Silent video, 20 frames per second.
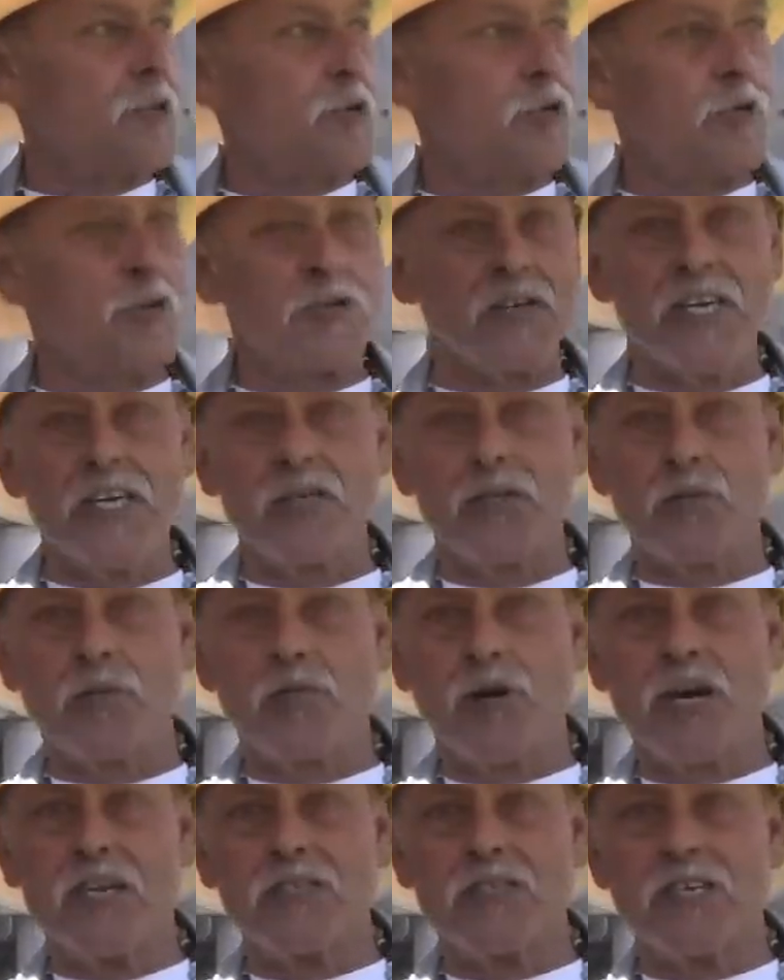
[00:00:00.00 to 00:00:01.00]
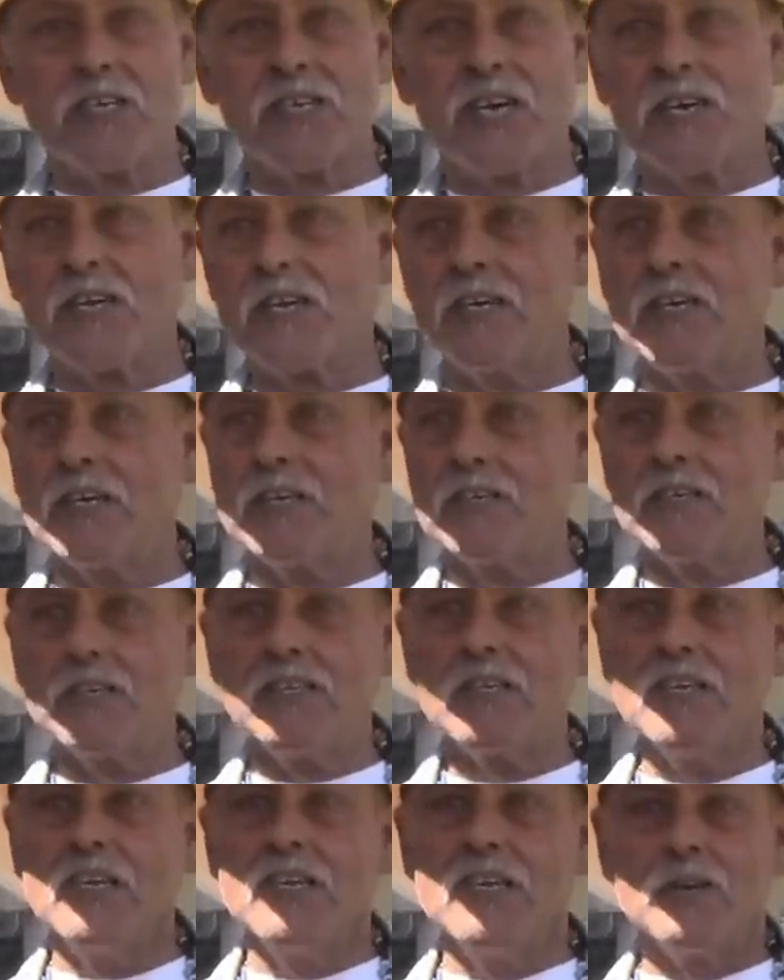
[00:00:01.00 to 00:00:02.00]
do their nature project out of here
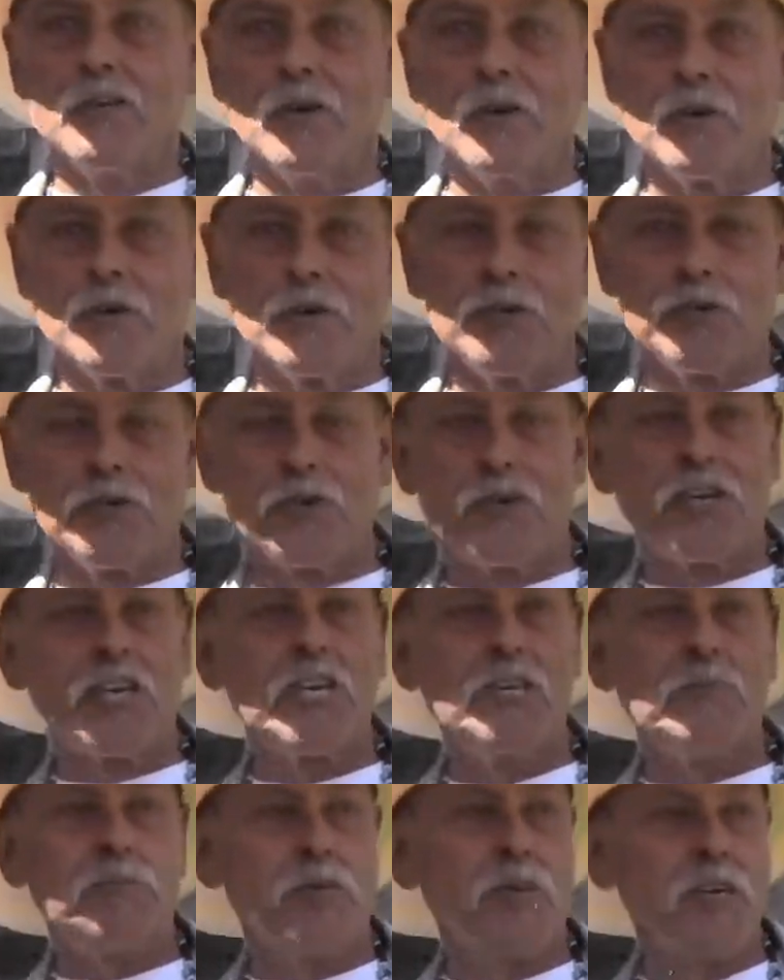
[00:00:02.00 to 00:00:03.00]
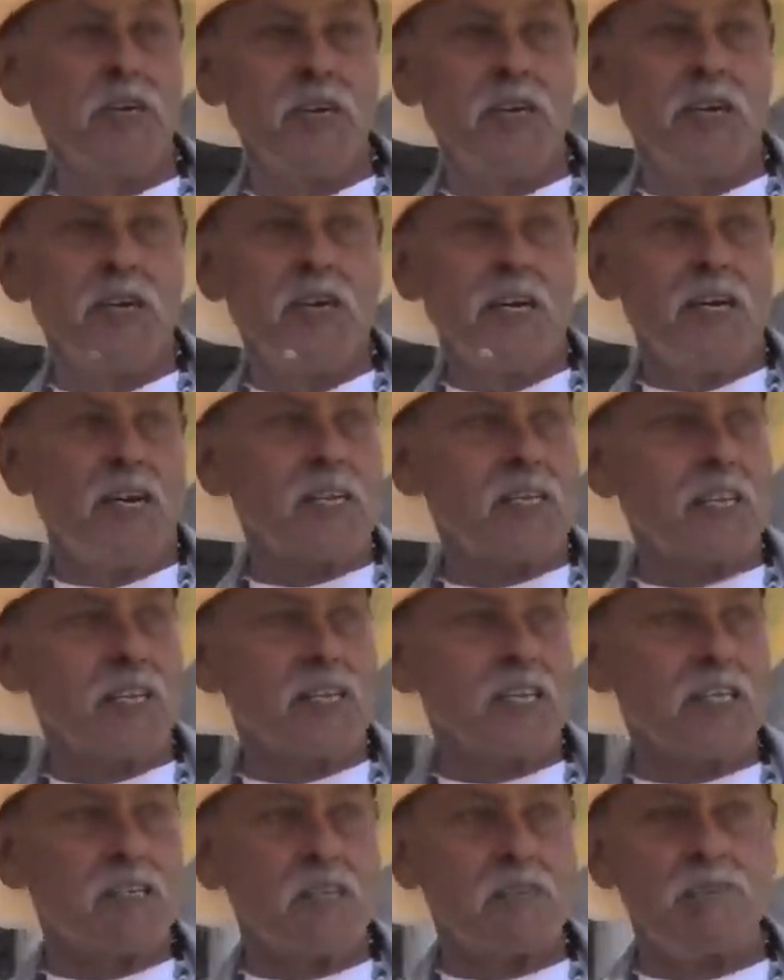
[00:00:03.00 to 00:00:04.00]
and another their keep. I think
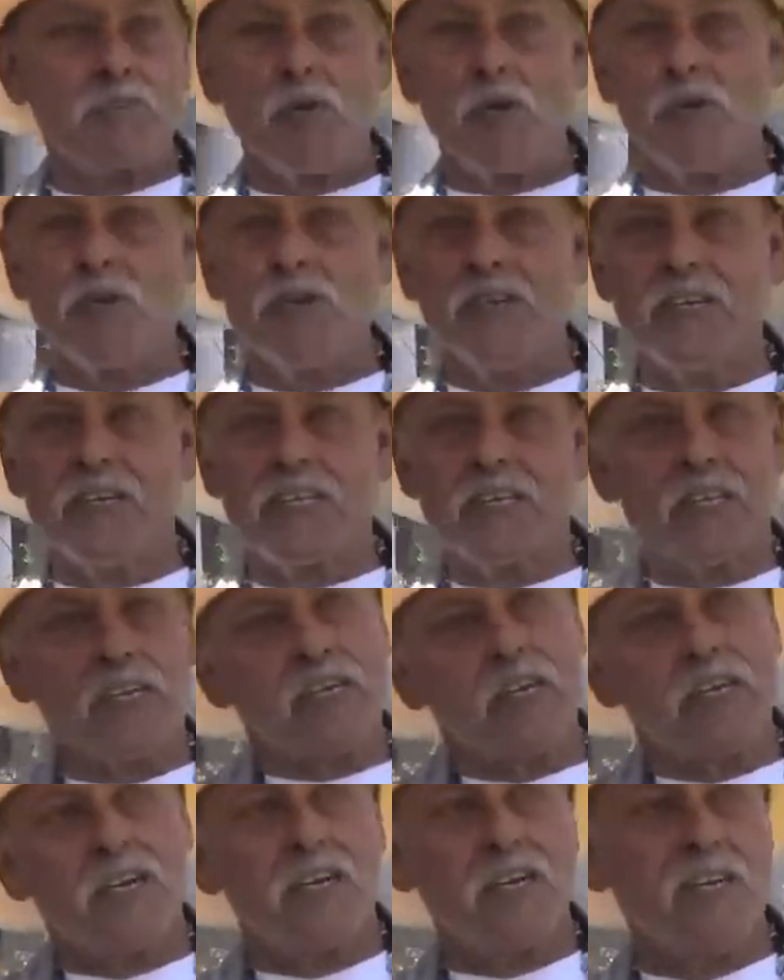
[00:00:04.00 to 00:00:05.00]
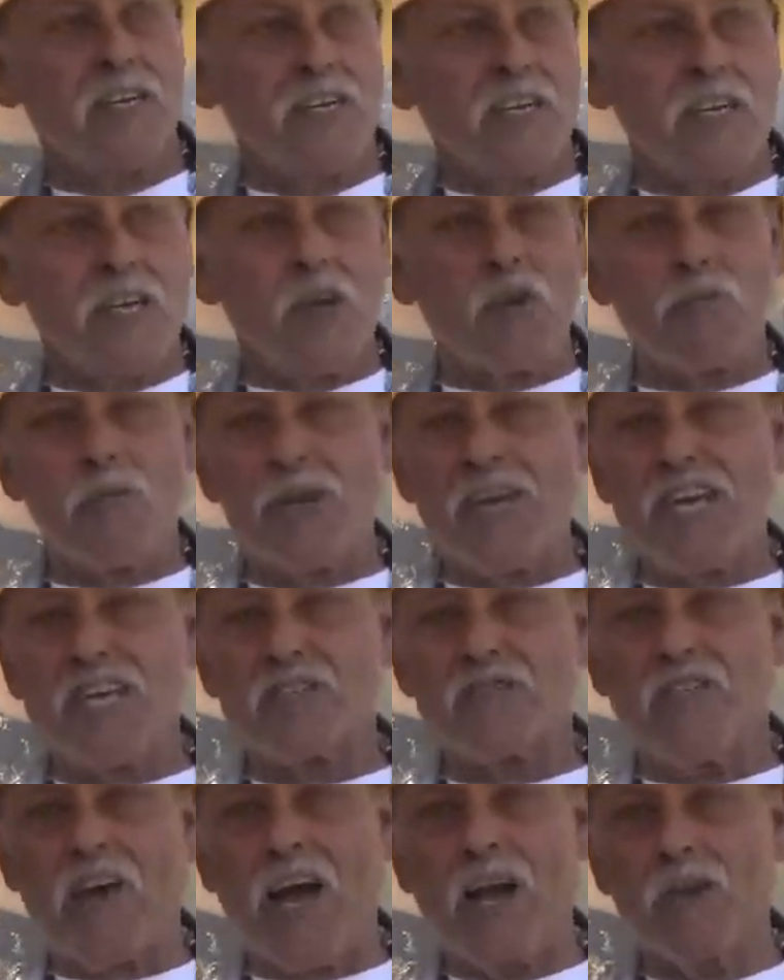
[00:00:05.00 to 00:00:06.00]
that's important. I think uh, everybody
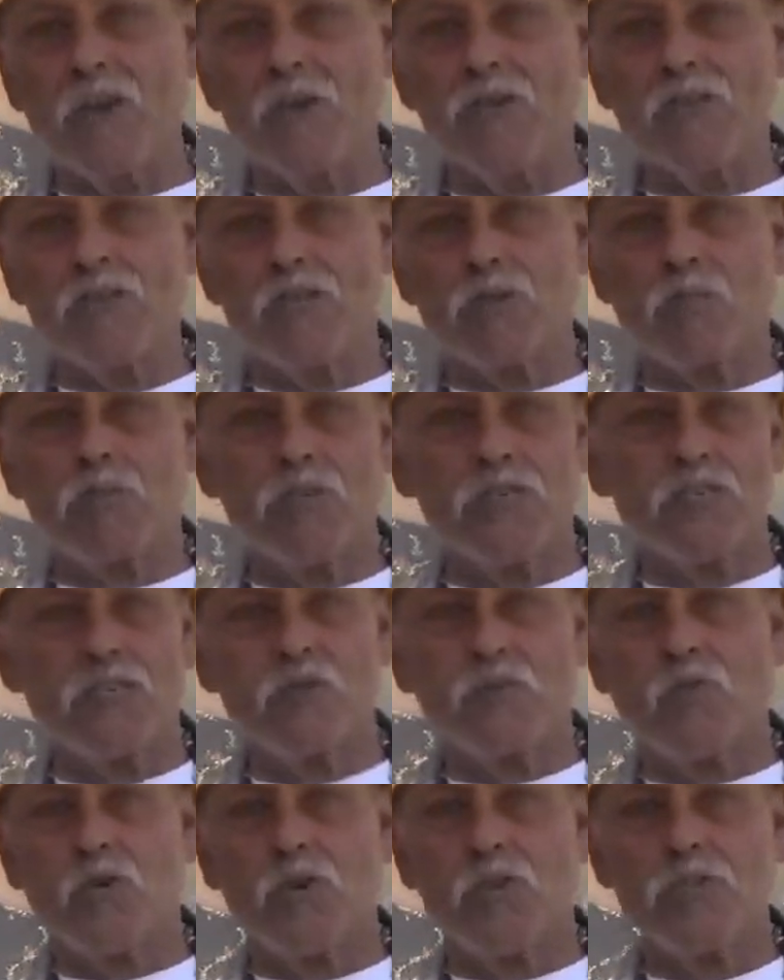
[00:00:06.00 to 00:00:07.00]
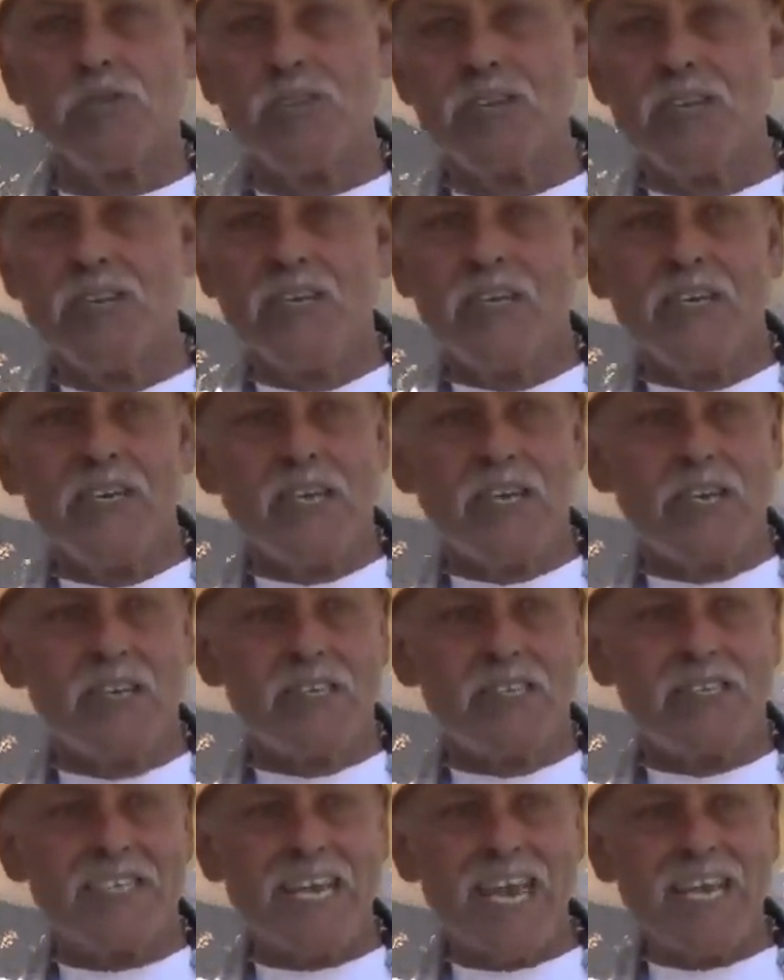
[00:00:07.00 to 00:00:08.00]
has value in this in this world,
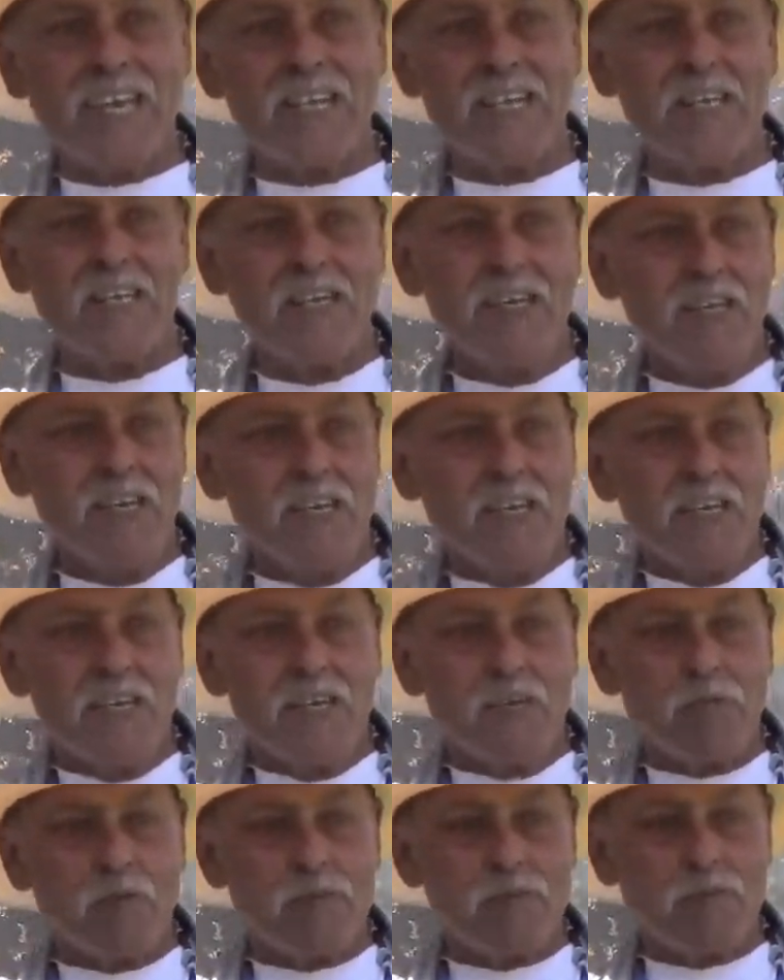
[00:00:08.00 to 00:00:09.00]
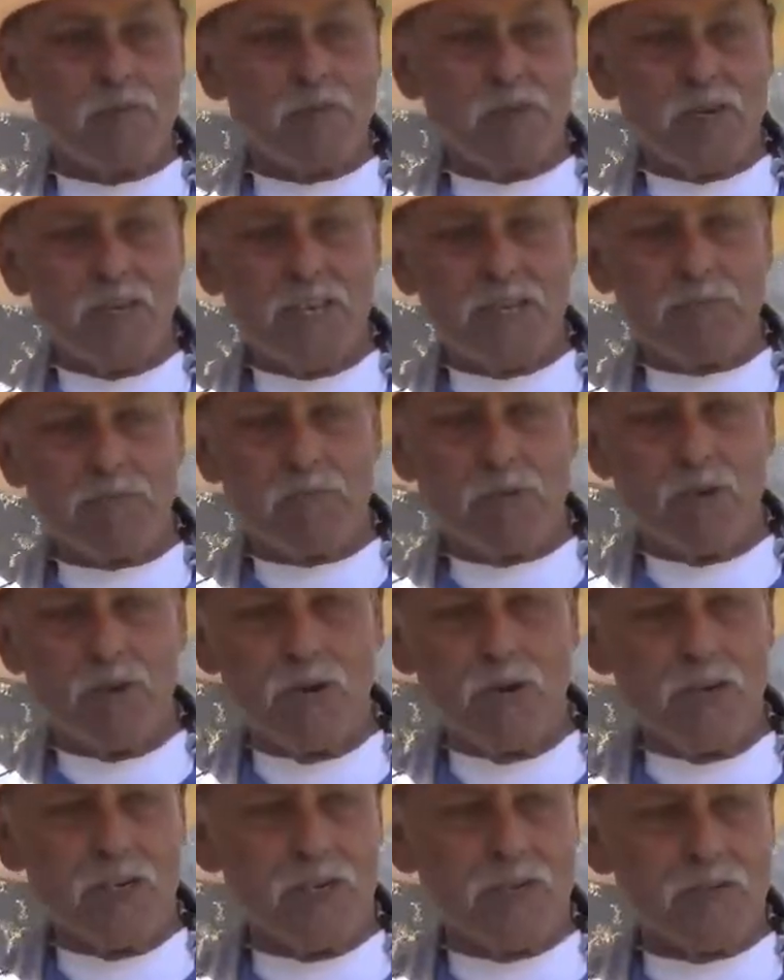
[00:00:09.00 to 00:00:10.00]
and sadly, when people are not
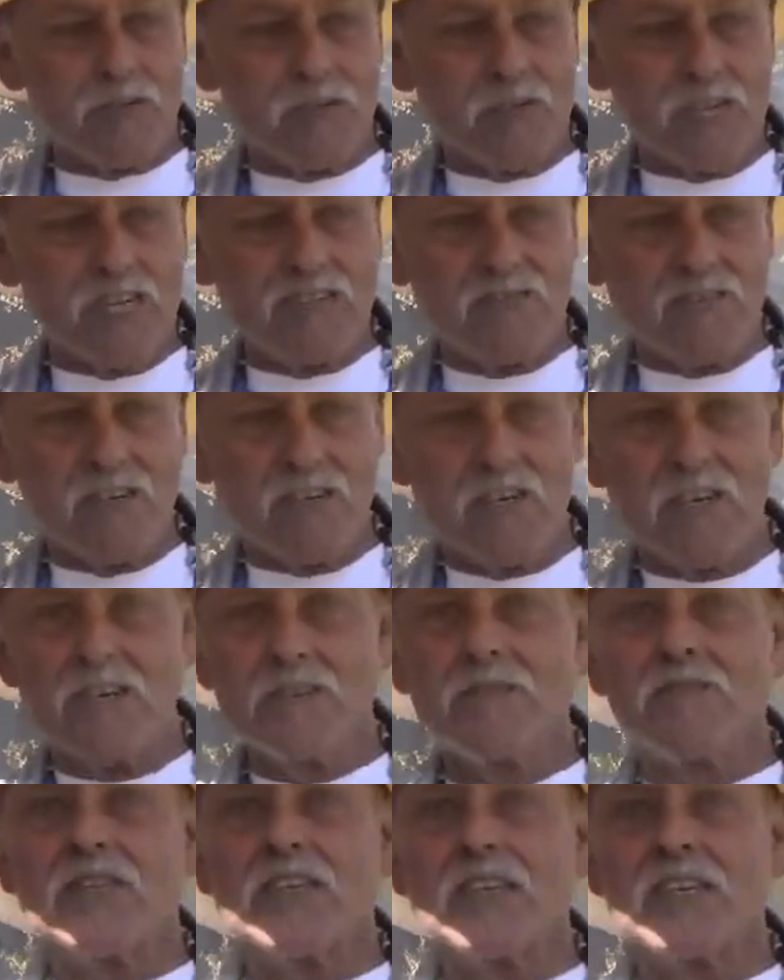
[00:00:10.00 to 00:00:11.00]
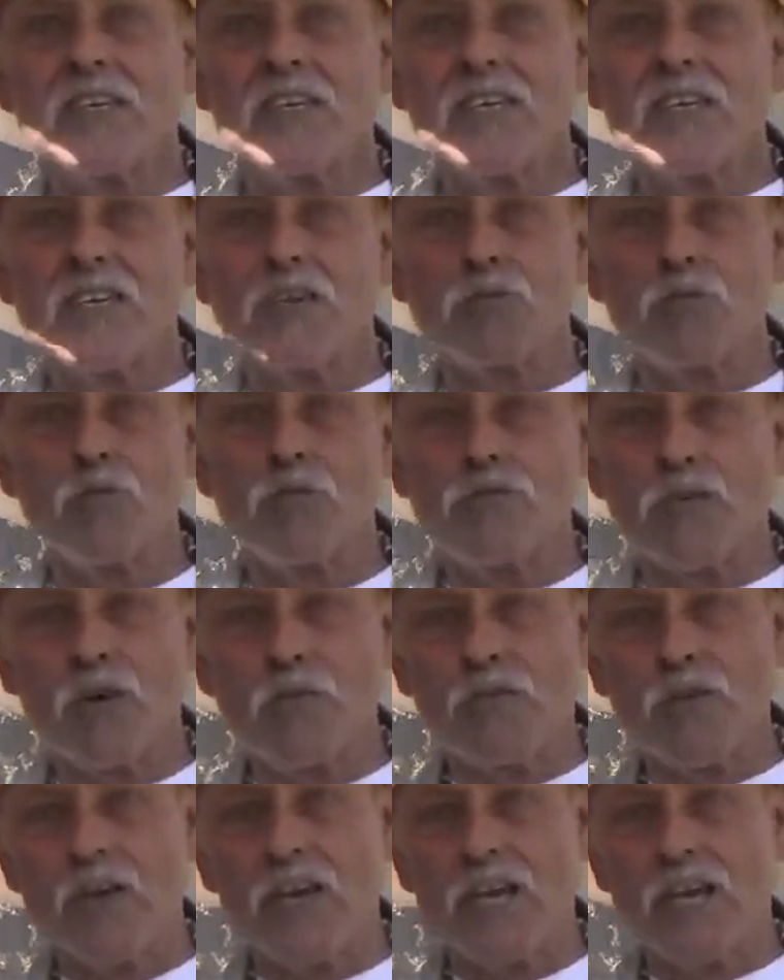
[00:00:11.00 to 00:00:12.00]
employed or don't have a, a roof
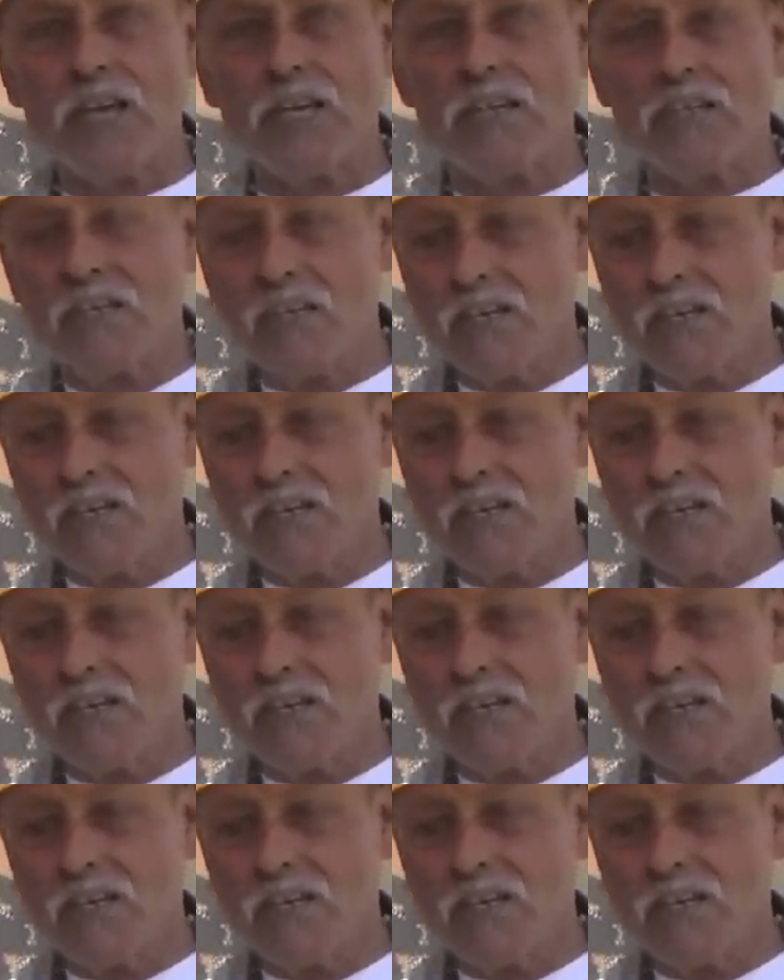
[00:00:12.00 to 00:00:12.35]
over their head,